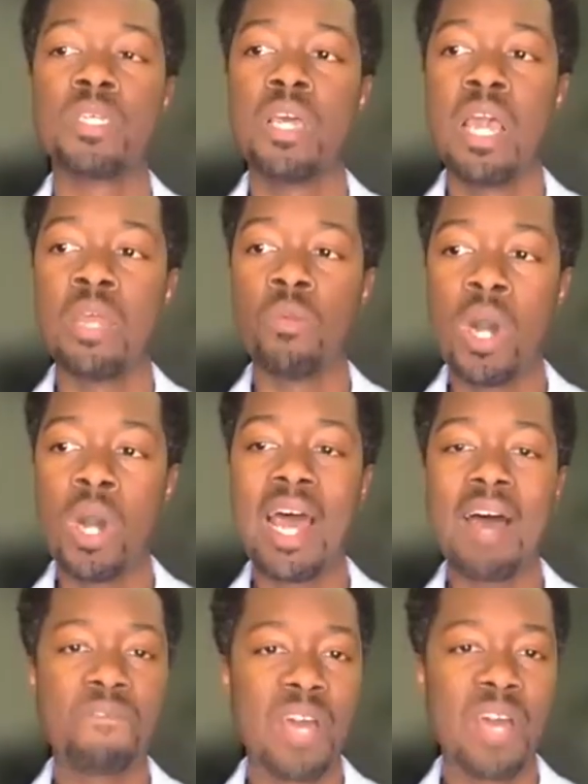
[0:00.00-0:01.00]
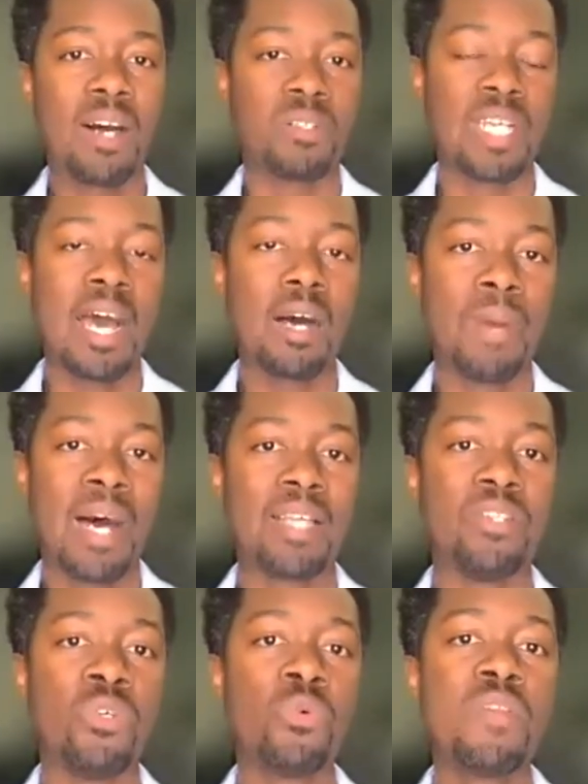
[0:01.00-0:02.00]
And what I found out by
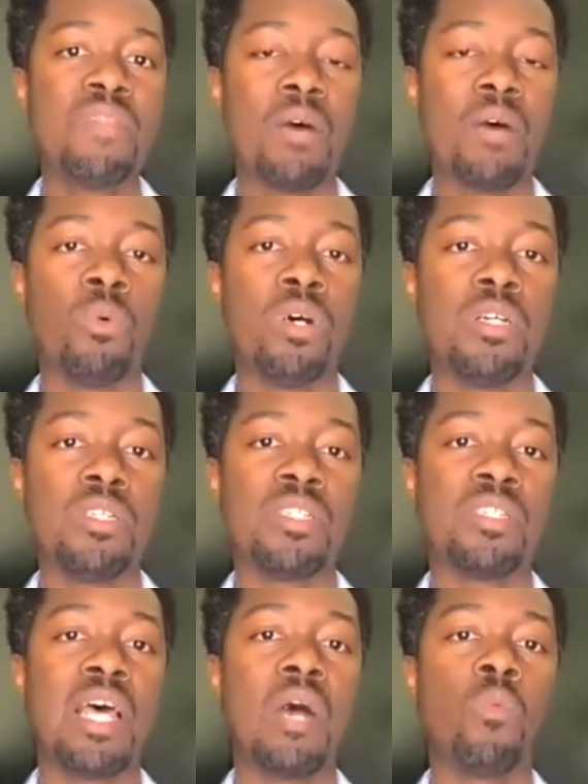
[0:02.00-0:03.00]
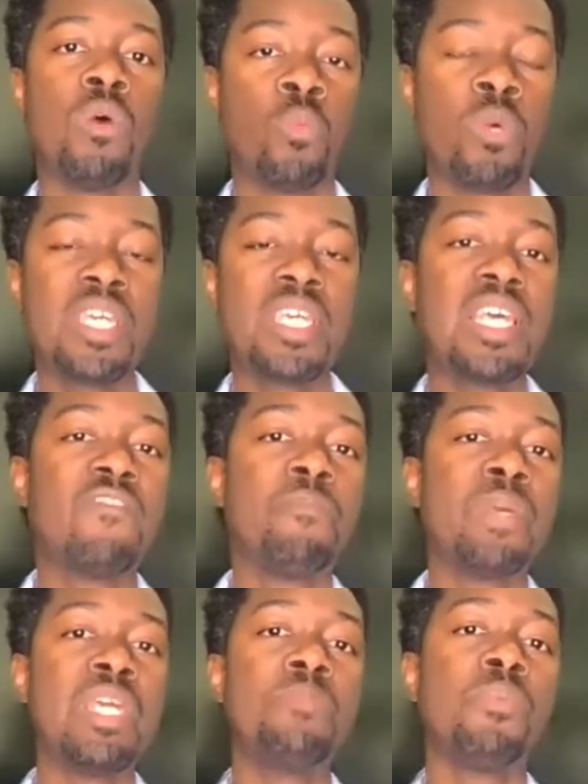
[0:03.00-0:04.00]
doing that was is that when we give
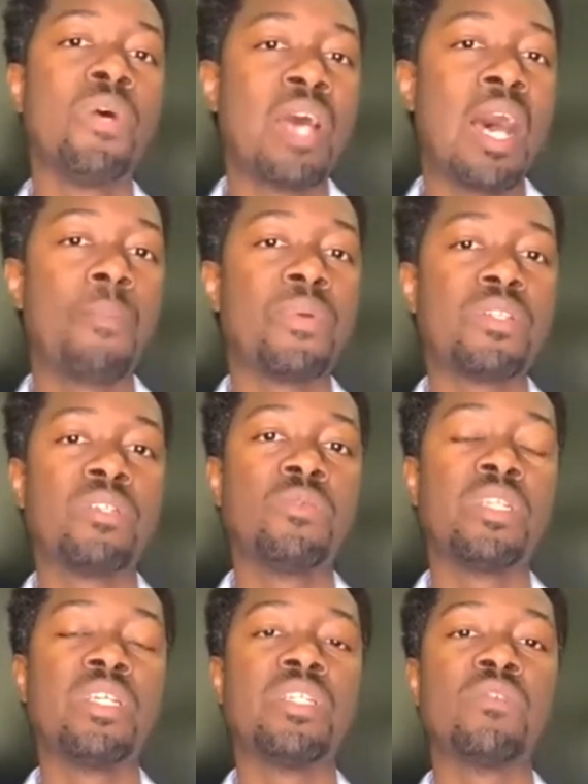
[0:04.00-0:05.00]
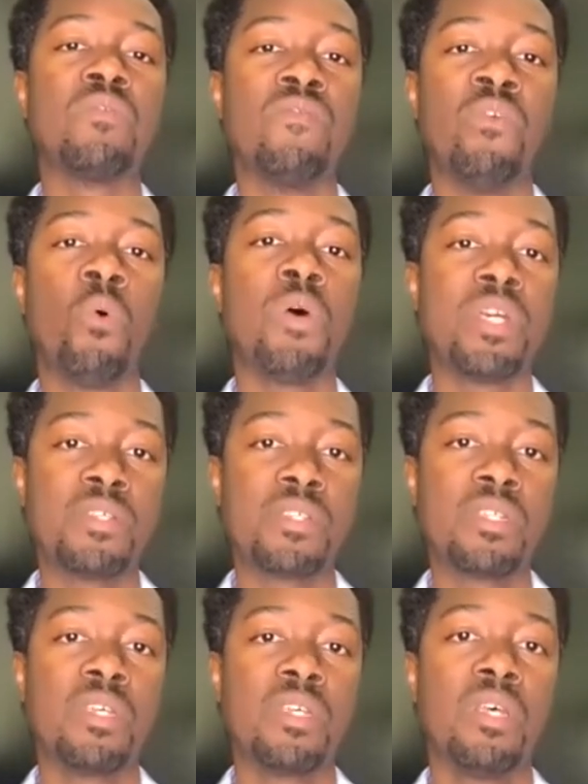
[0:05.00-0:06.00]
people an opportunity to
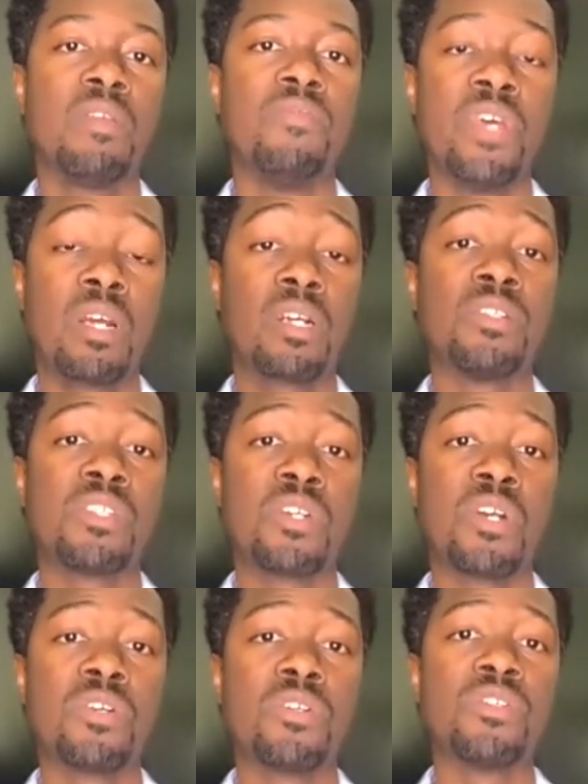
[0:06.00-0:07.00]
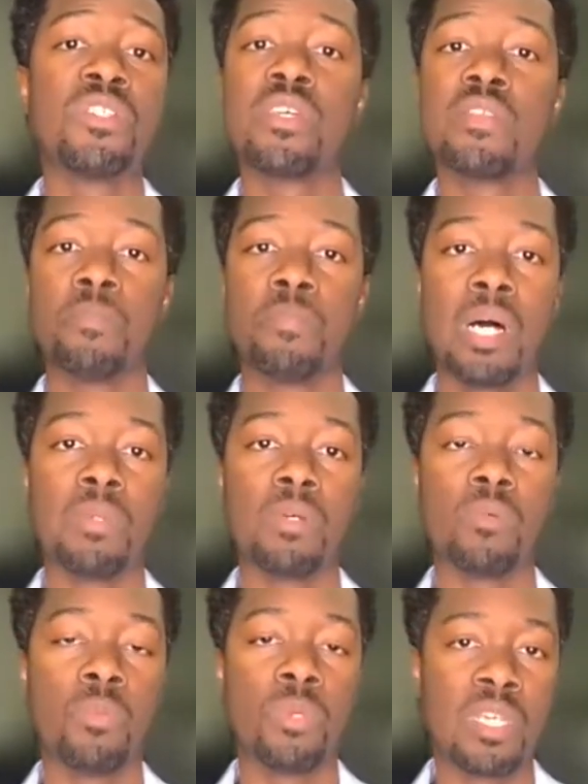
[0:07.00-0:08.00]
voice their concerns to the public,
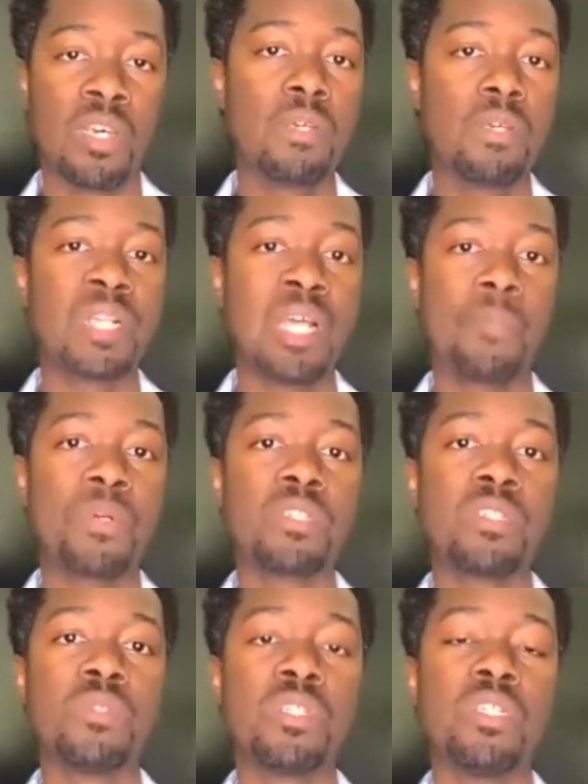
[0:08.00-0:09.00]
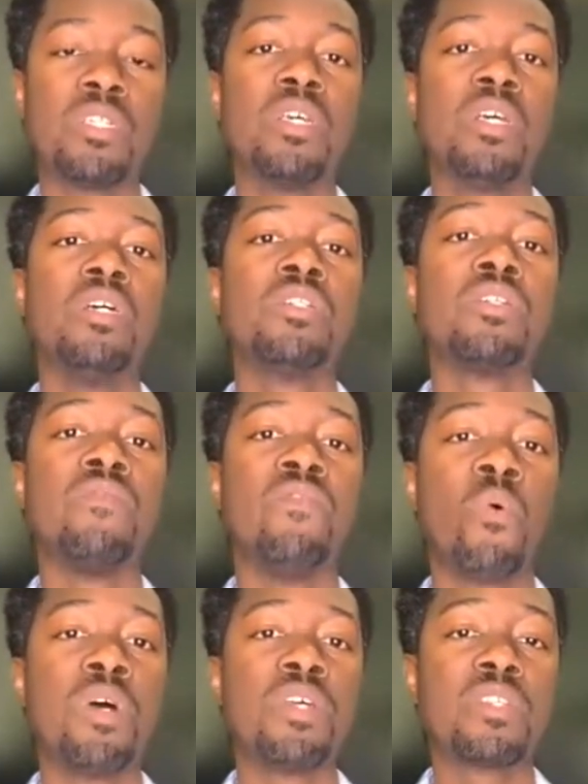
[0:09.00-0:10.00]
when we give them an opportunity to
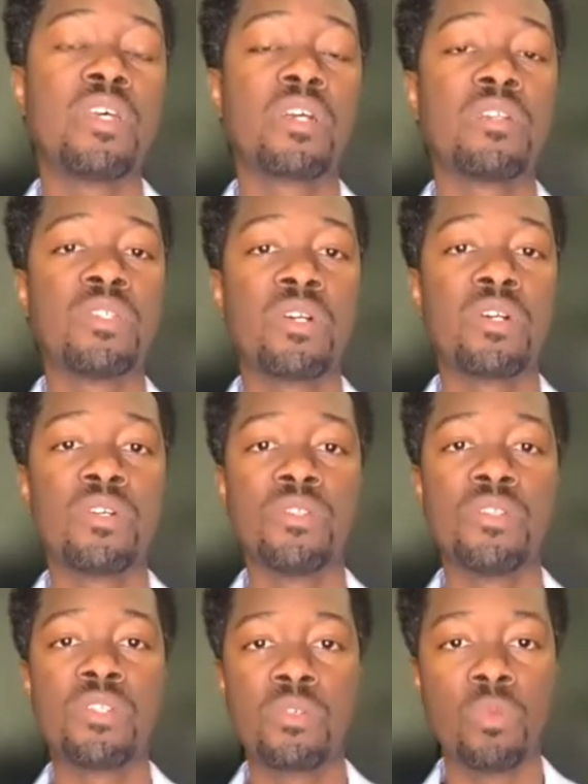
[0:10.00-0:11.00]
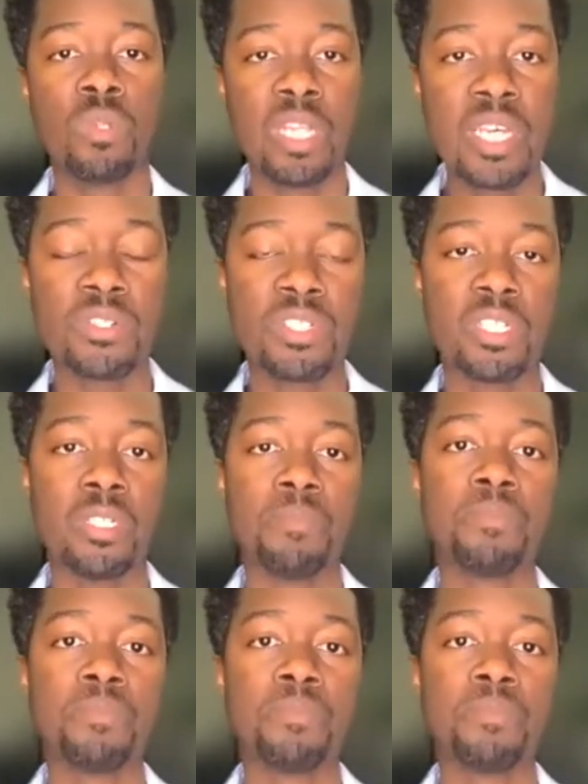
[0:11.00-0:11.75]
voice their concerns to leadership,